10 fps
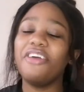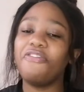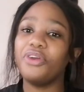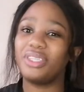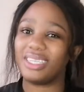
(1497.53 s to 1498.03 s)

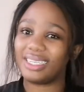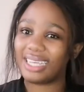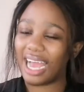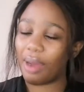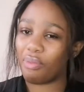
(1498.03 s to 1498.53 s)
If you
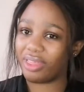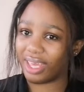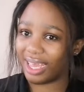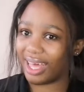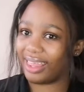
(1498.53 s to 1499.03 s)
didn't come with
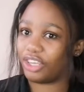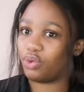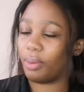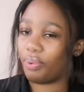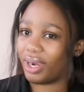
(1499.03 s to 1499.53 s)
the car that you
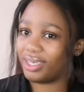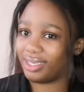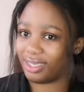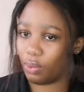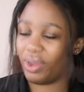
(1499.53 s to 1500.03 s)
were
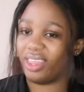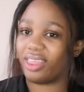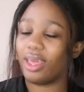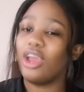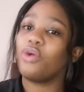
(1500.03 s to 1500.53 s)
practicing with
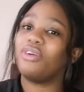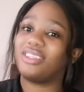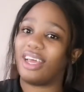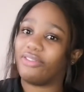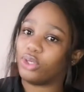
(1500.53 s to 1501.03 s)

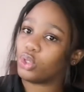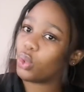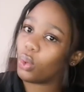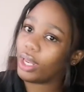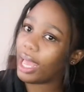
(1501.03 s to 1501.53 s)
driving
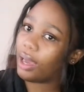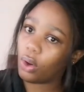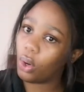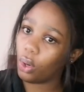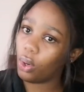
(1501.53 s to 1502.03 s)
school
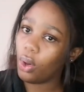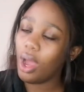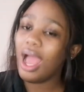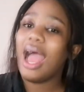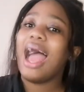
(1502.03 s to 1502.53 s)
yakho,
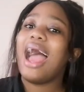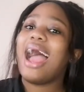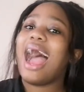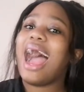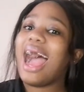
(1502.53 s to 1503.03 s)

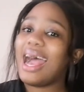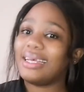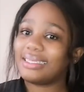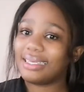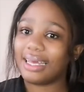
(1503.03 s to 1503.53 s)

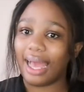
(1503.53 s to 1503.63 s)
ask